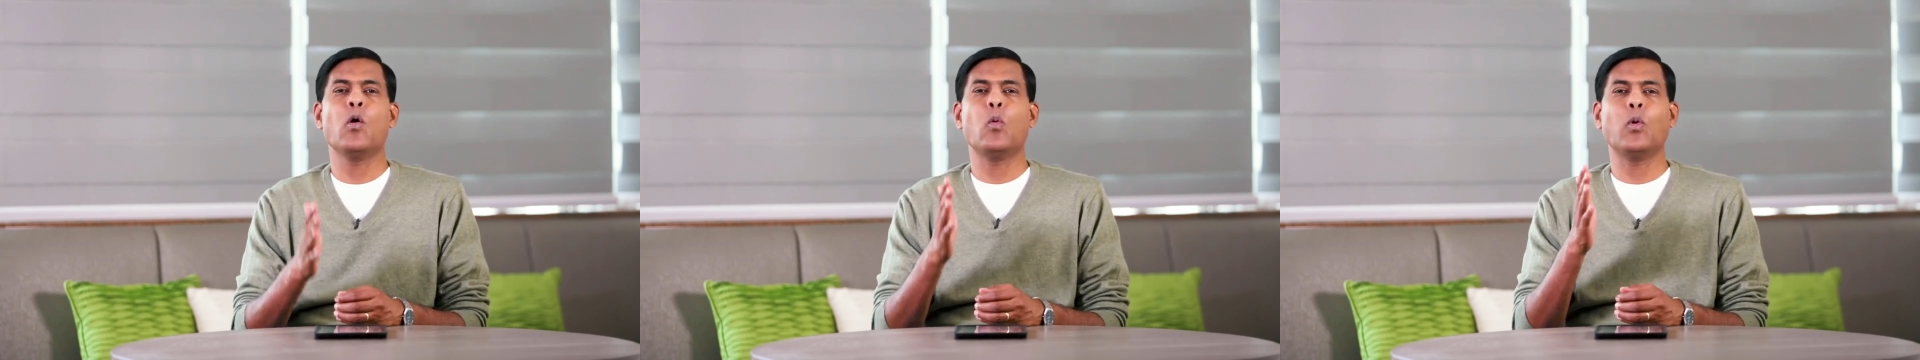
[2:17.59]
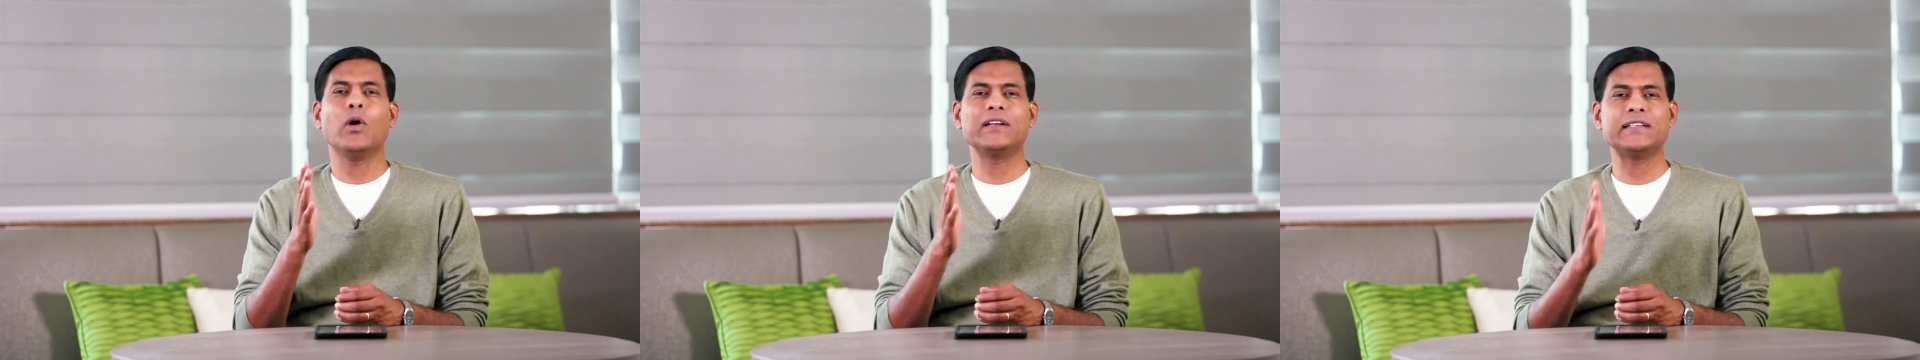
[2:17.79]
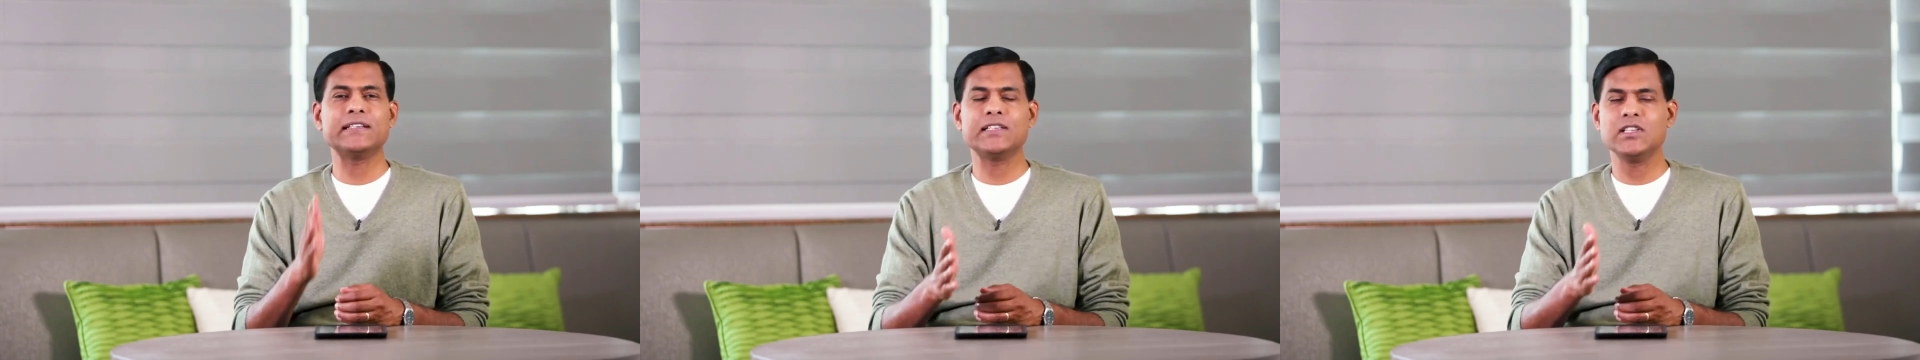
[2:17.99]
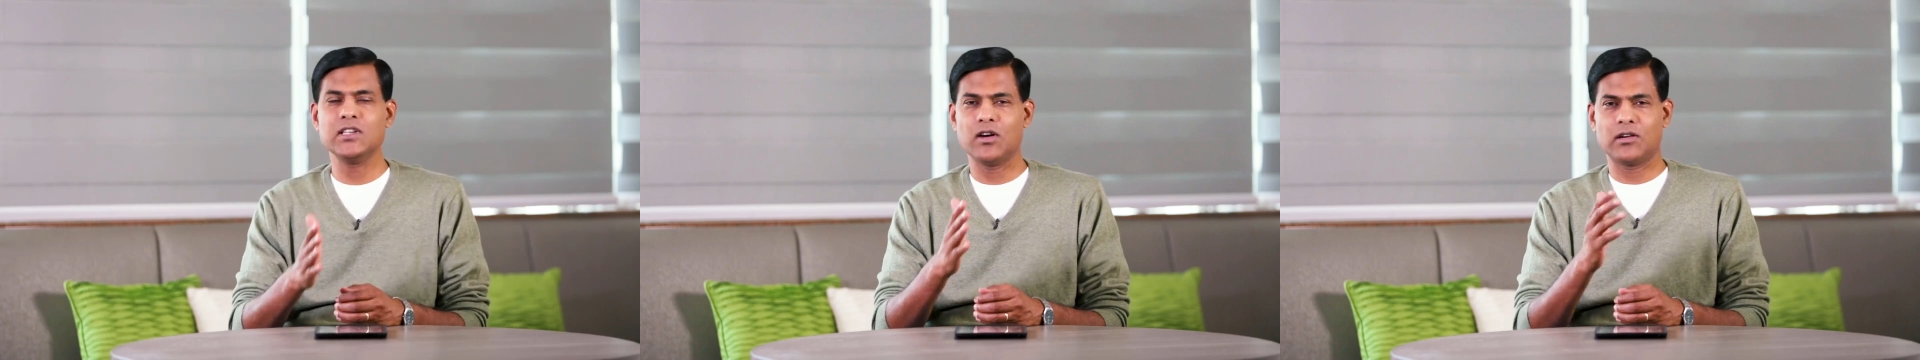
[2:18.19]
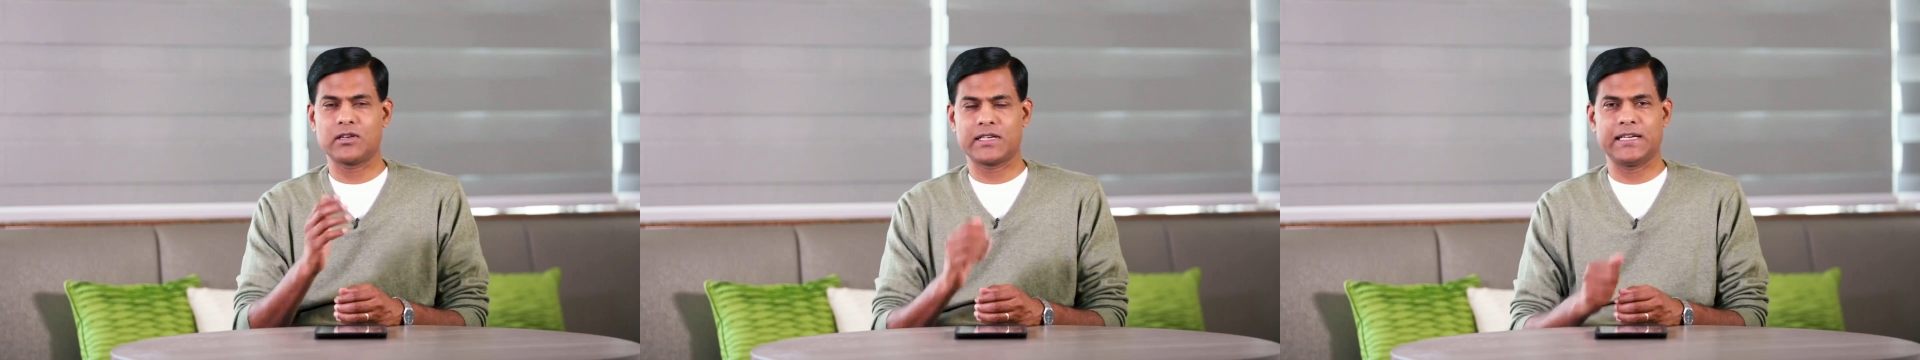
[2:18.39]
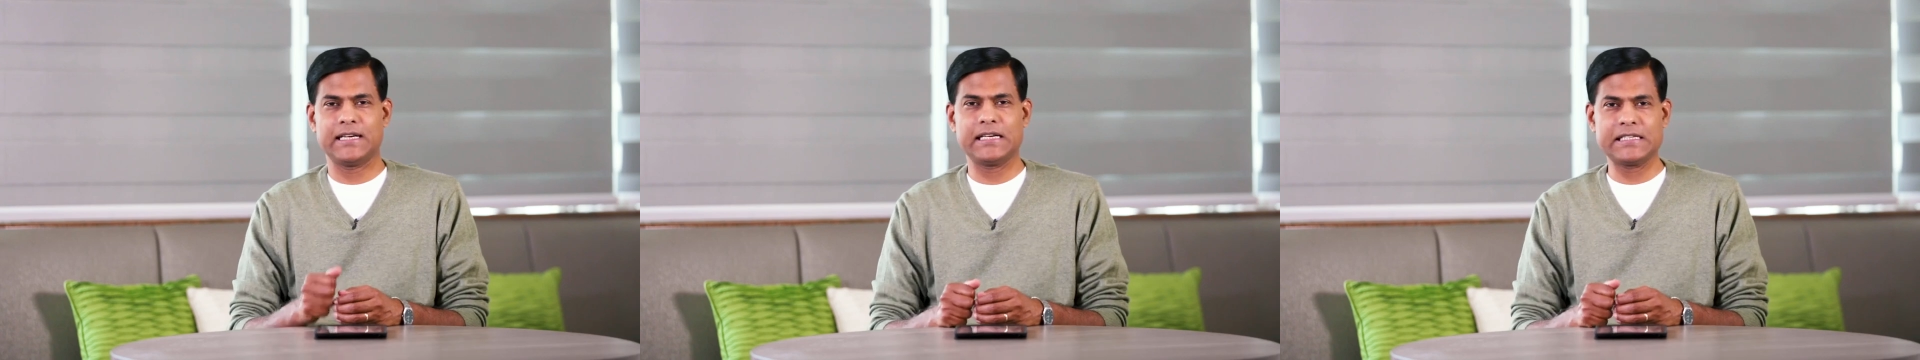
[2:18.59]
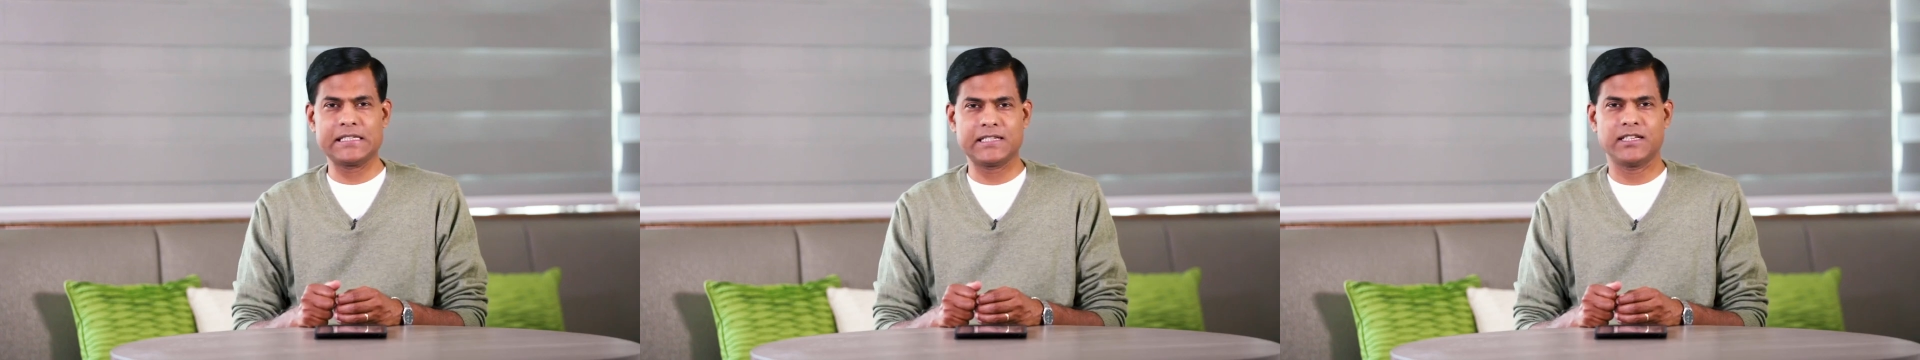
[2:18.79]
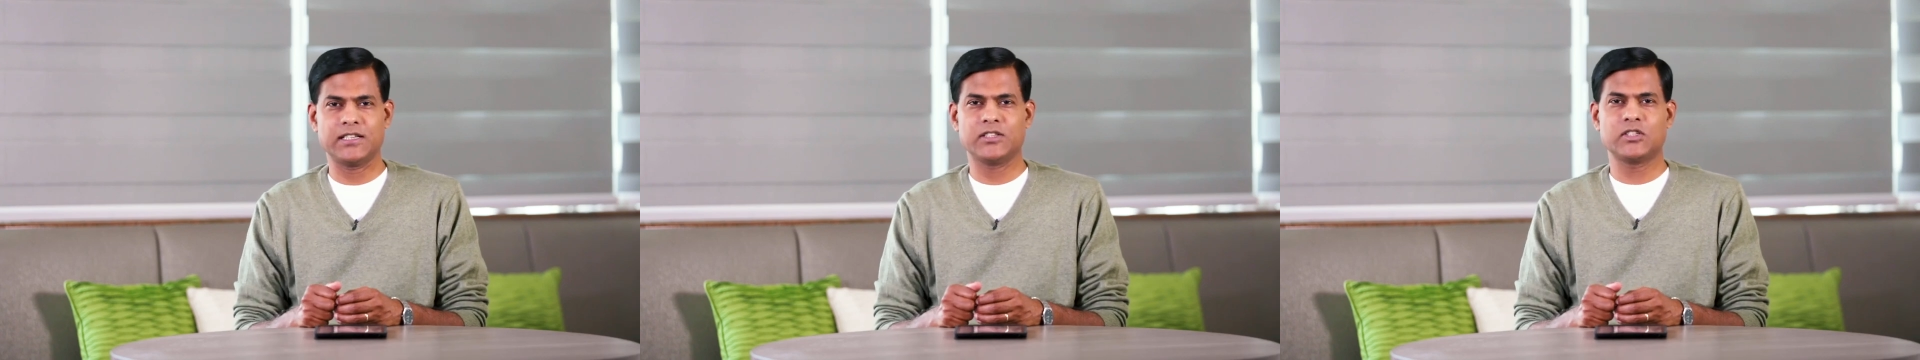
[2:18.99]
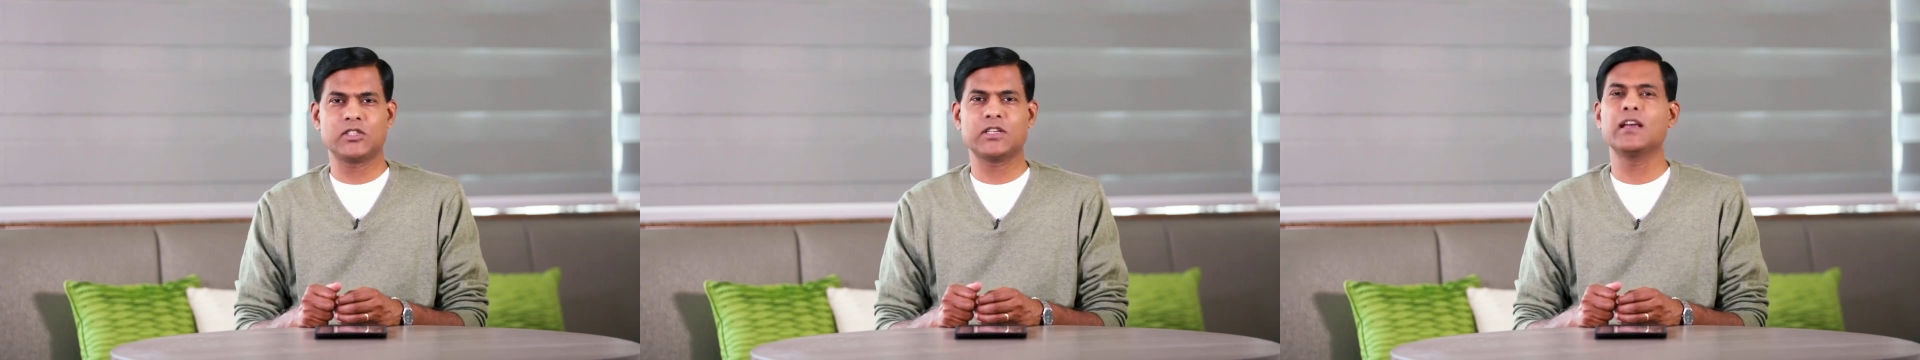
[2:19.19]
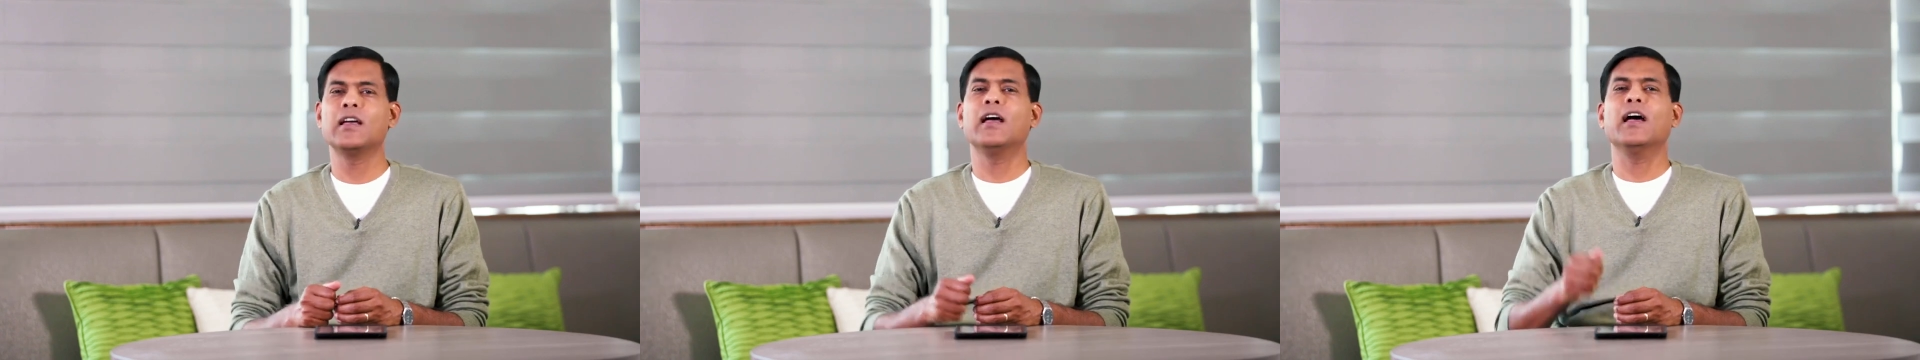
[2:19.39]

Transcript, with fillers: what did not exist.